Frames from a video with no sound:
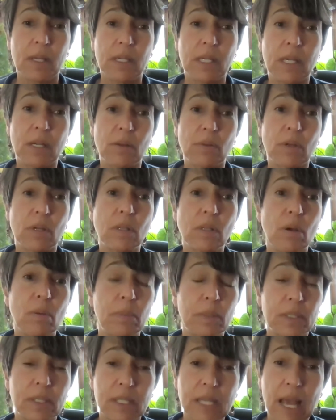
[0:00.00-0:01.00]
the
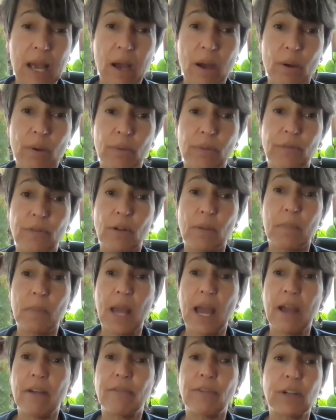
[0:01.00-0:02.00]
global south, from
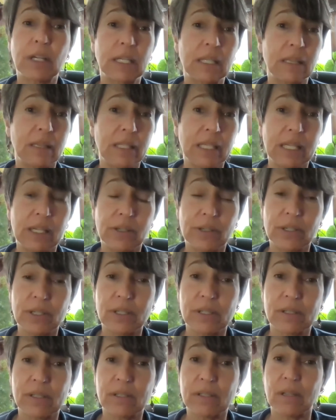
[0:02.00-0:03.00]
African
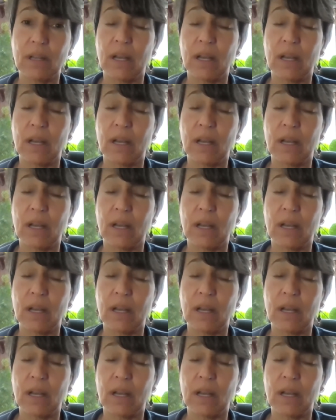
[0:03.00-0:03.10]
leaders,